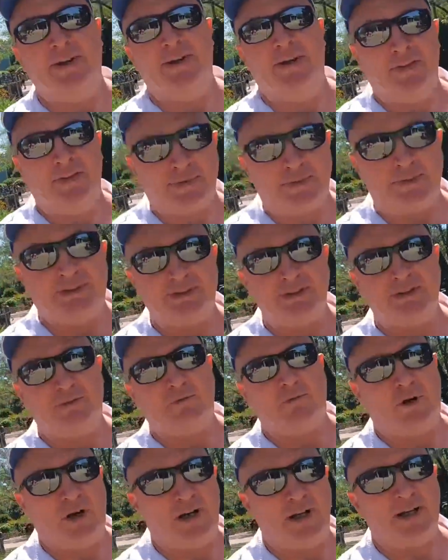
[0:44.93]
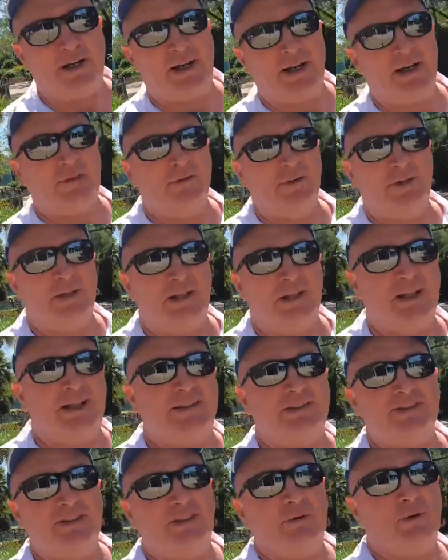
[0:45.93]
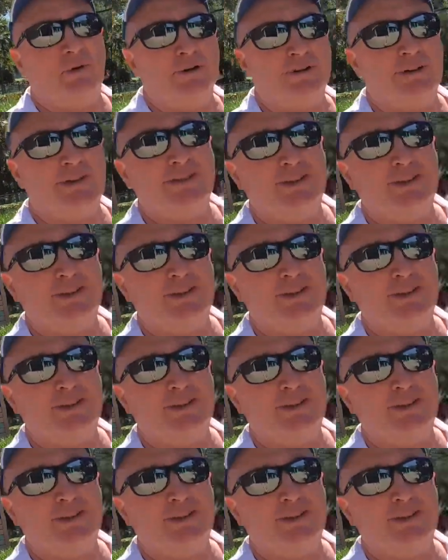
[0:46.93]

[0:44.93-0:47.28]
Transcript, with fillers: another reason why I really like SeaWorld